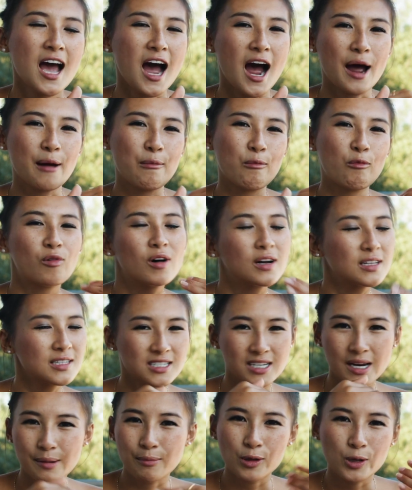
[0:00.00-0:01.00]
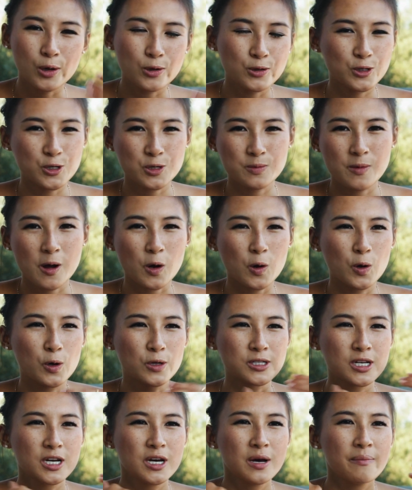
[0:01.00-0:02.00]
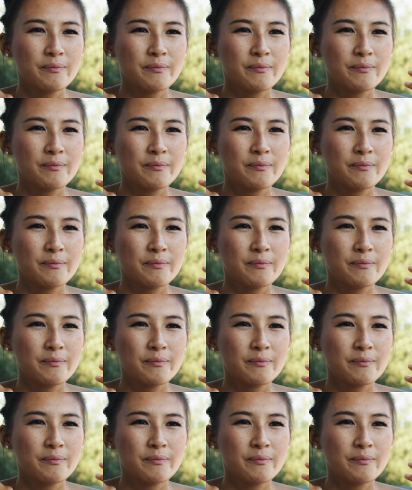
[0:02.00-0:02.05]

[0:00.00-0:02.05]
I'm one step closer to my goals